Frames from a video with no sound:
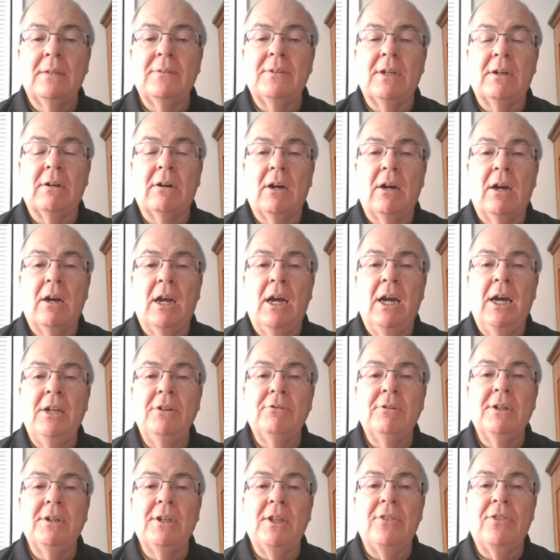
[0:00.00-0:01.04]
There are
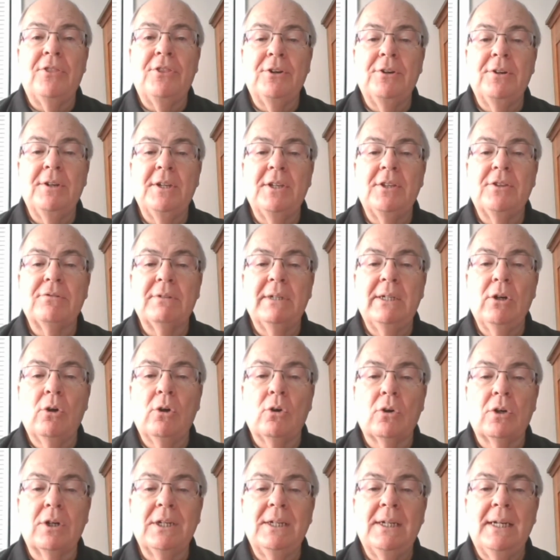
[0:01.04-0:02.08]
133
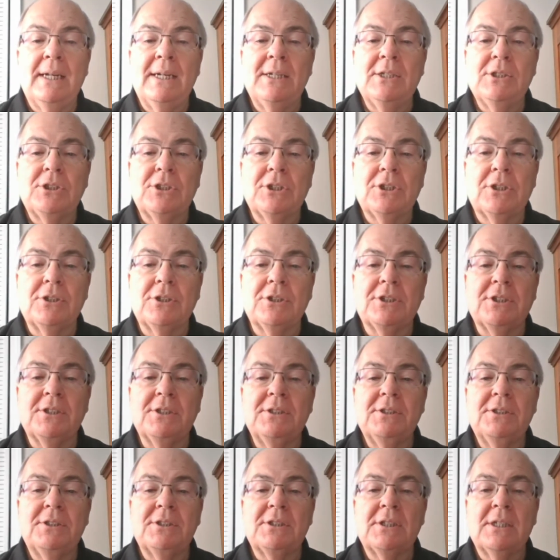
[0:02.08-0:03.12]
organized
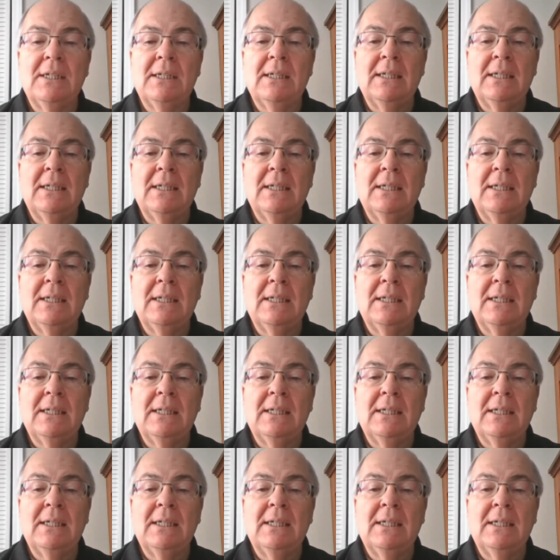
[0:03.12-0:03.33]
churches